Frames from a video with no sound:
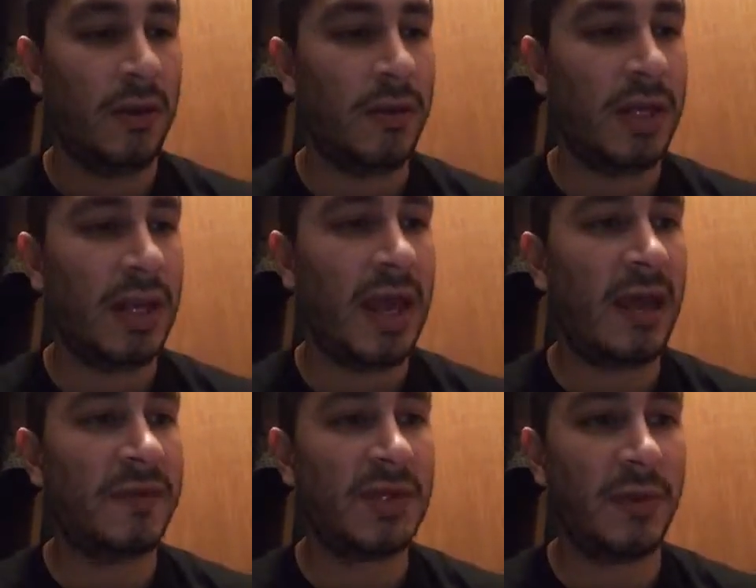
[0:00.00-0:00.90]
We can
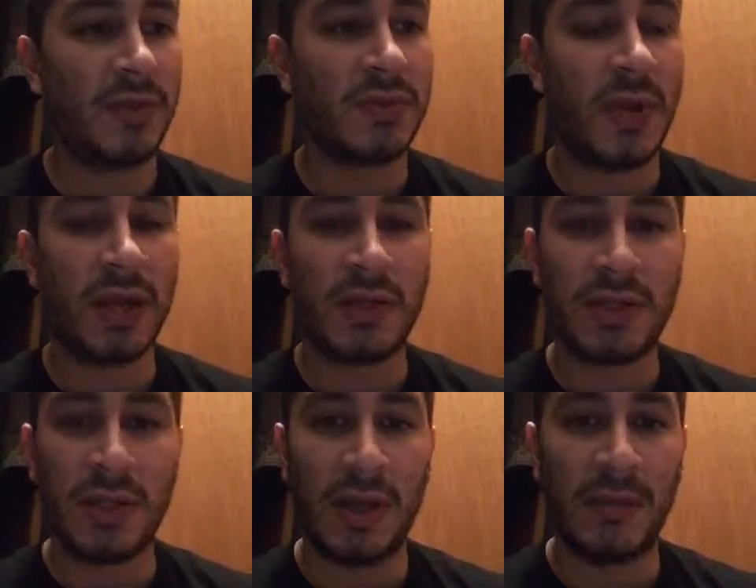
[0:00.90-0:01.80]
have some of those records
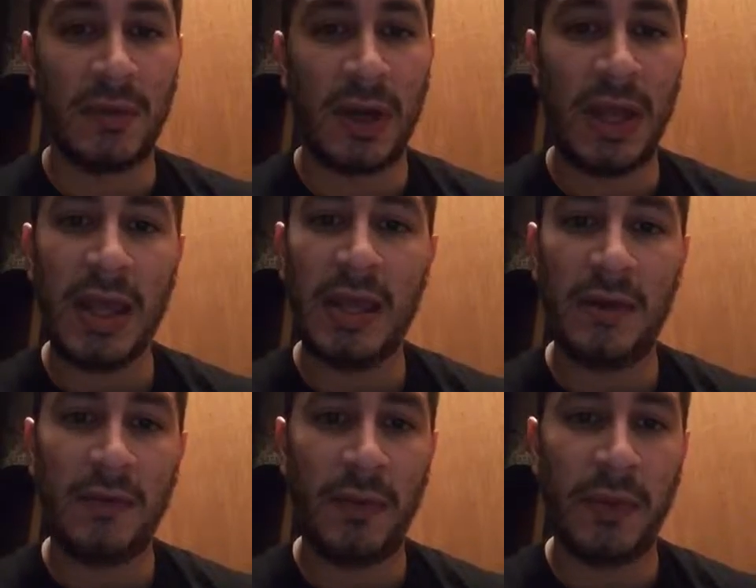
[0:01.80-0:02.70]
to come to our
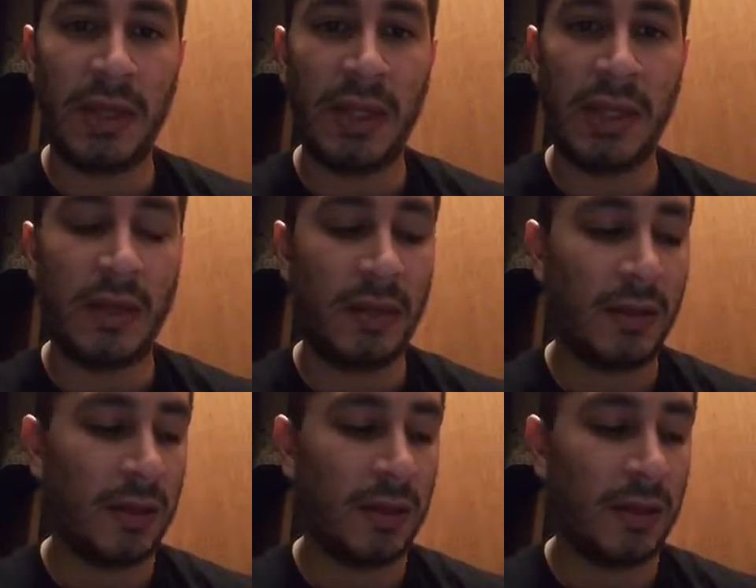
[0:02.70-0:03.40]
aid when we need it.